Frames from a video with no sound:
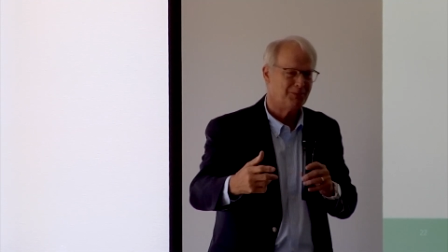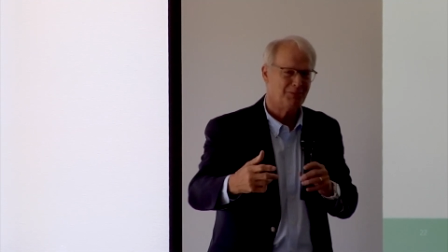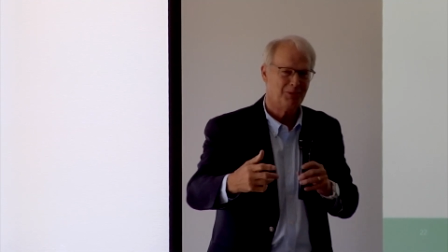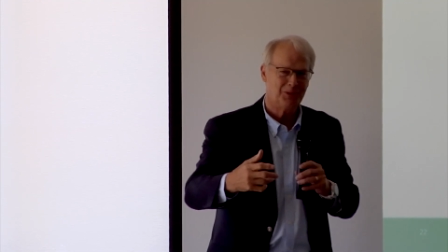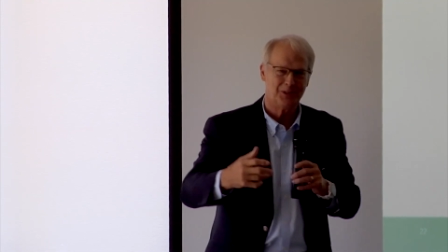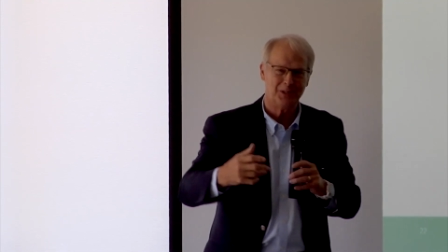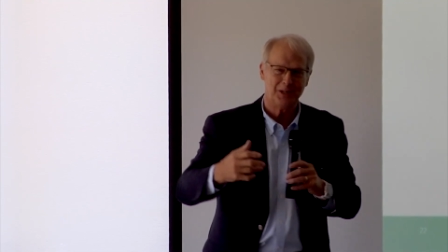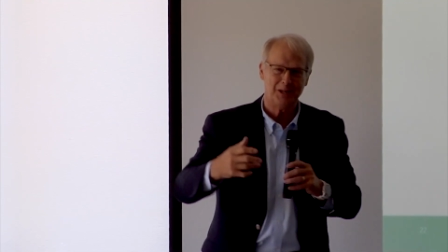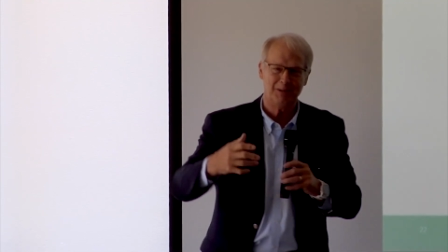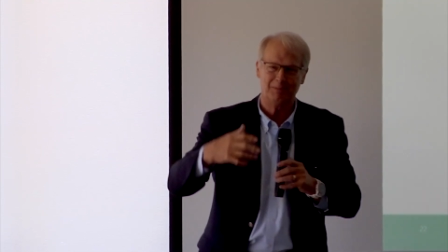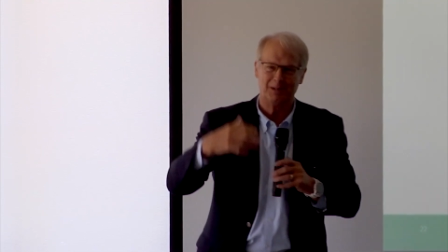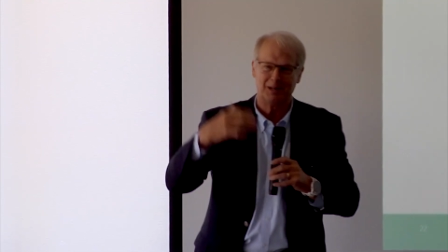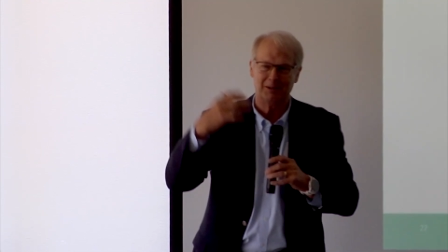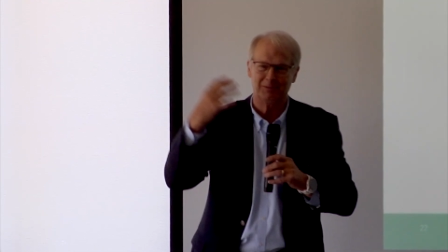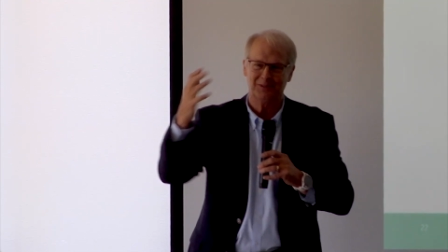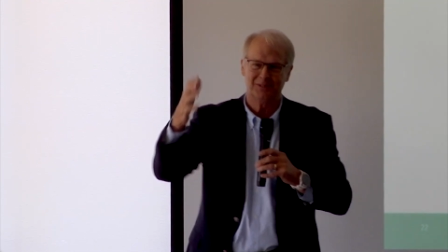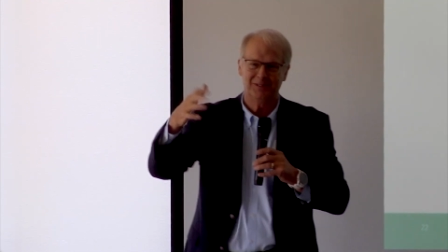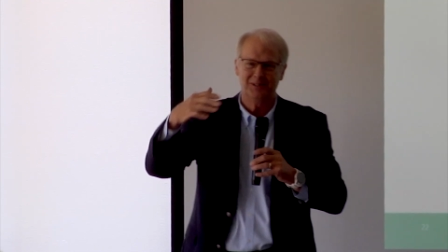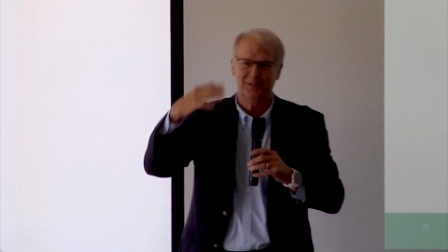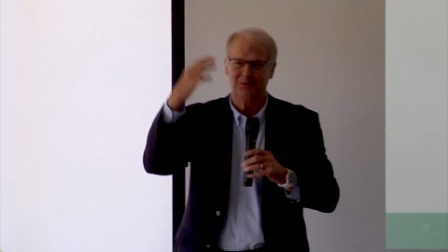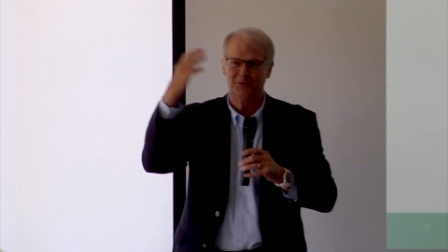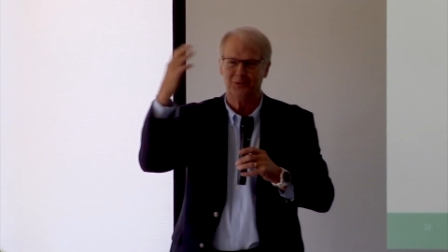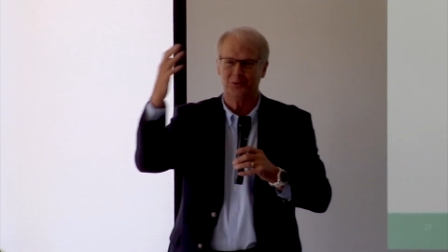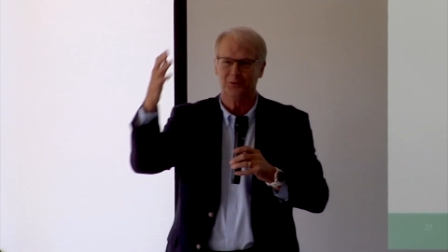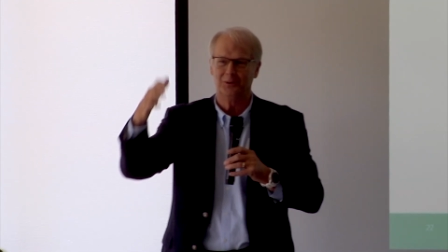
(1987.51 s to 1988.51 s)
museum, and I was,
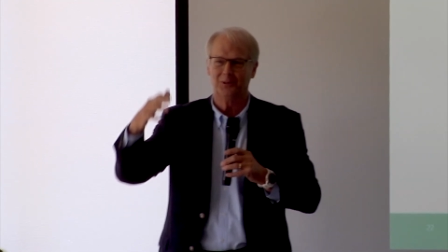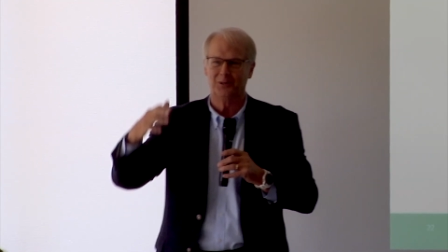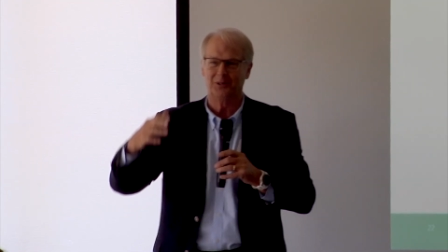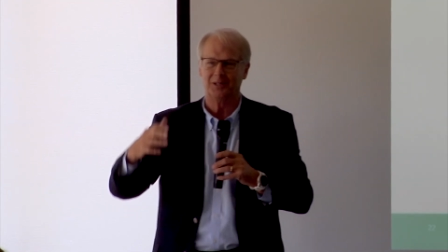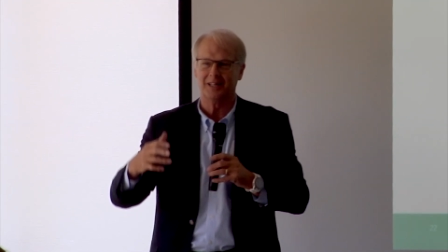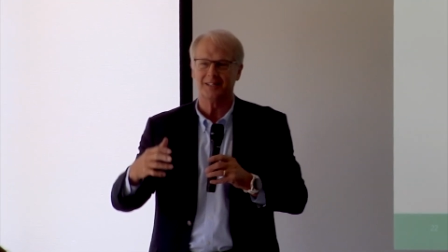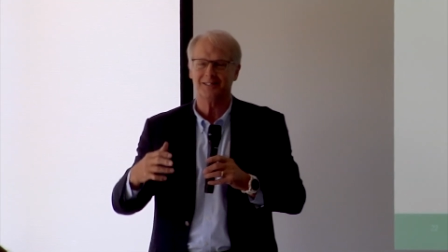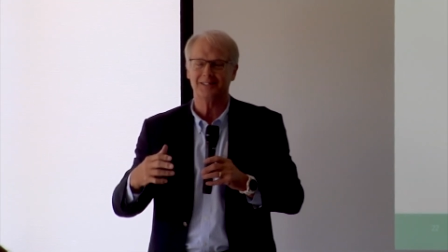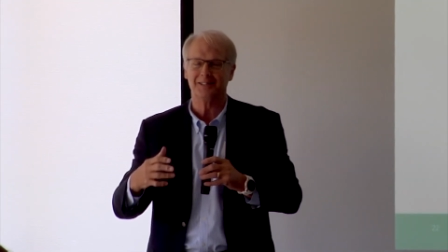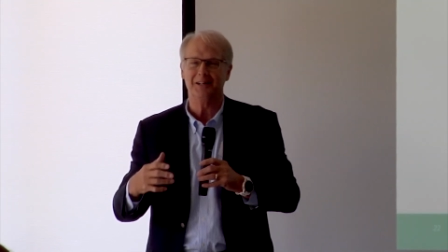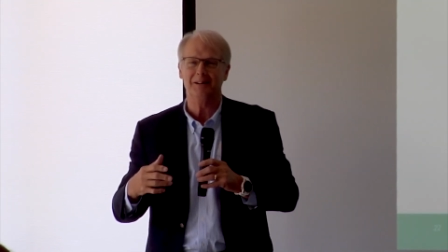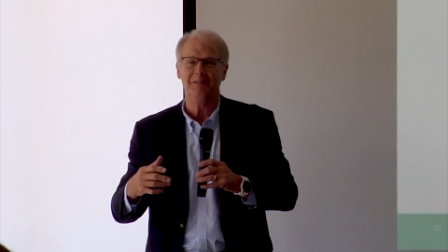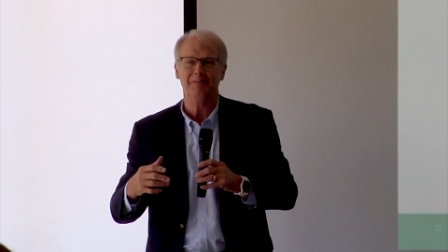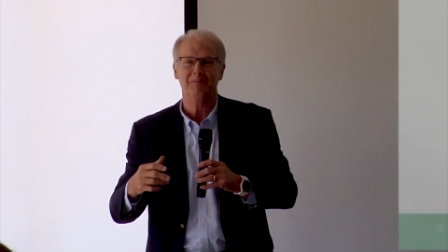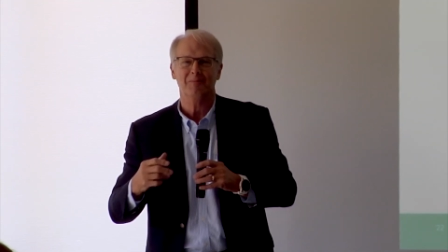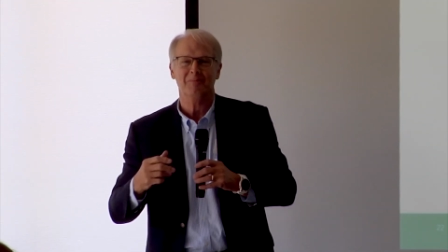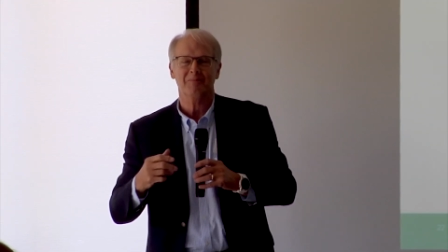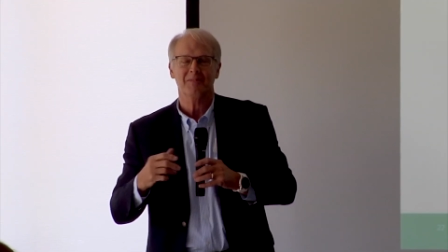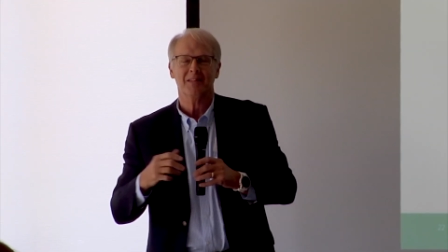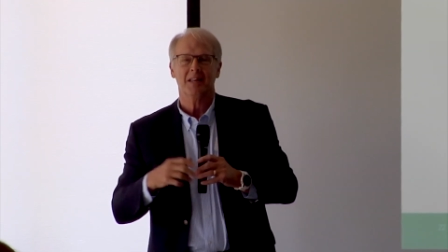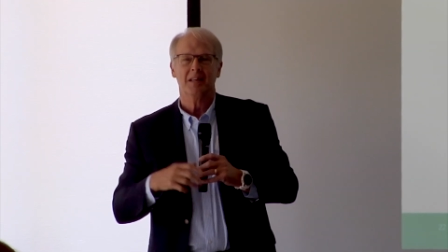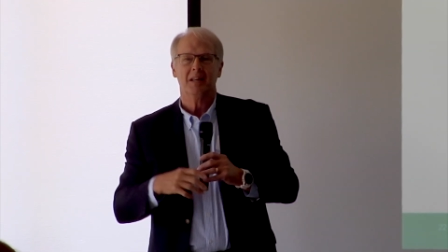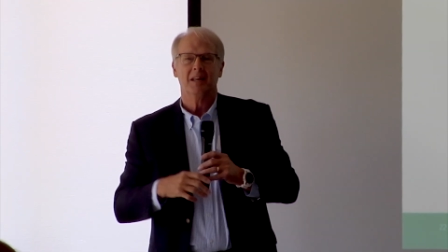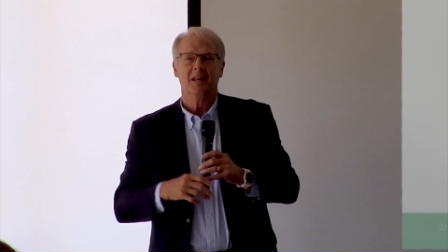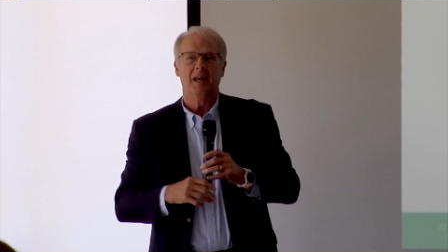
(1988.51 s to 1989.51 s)
doing all that
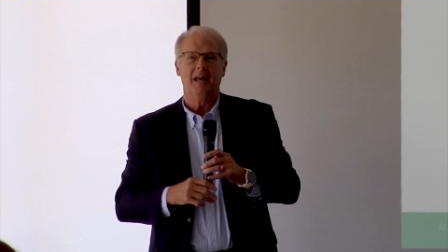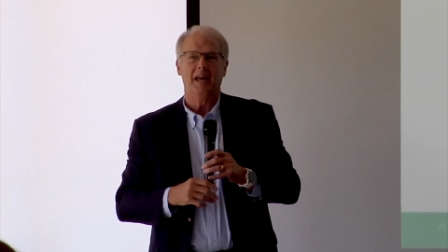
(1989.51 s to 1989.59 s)
stuff.